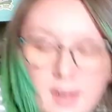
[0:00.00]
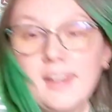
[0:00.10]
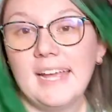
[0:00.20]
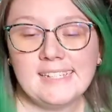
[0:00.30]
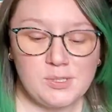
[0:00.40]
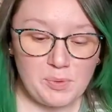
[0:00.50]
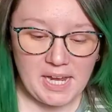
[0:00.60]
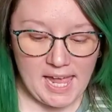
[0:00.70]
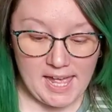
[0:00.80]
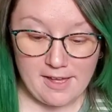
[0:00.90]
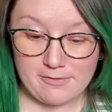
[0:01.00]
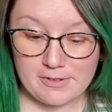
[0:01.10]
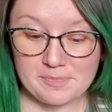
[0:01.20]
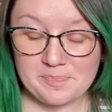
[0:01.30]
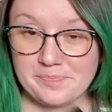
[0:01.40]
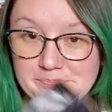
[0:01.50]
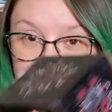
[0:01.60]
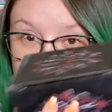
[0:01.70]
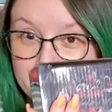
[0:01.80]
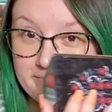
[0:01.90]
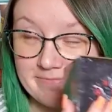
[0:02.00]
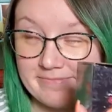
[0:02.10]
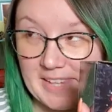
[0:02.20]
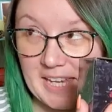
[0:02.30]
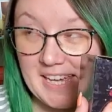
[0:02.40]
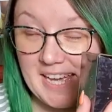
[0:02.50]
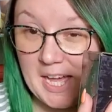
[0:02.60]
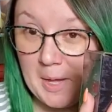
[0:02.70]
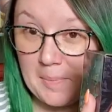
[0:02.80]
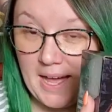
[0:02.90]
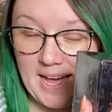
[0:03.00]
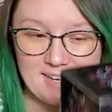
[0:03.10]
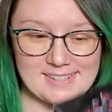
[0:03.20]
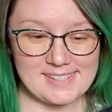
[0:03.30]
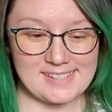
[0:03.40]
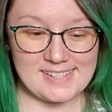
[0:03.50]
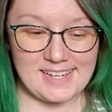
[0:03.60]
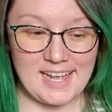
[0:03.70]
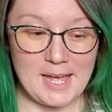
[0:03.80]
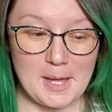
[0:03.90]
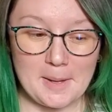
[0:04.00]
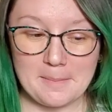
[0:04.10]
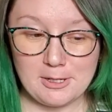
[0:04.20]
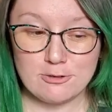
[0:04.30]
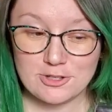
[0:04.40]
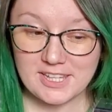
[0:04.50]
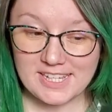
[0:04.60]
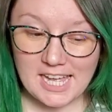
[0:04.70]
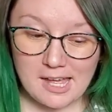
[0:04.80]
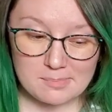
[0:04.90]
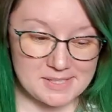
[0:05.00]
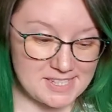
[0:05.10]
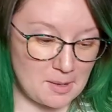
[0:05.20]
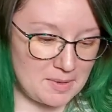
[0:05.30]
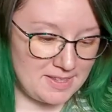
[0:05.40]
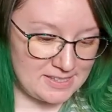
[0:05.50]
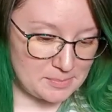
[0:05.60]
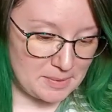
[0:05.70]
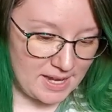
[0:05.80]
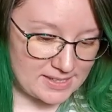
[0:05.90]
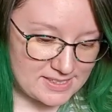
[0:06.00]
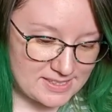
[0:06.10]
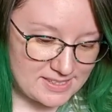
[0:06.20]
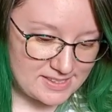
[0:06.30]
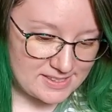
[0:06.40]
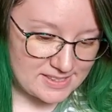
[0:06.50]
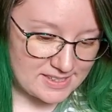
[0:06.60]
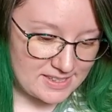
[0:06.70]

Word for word: Next we have a box. Um, usually cups come in these boxes.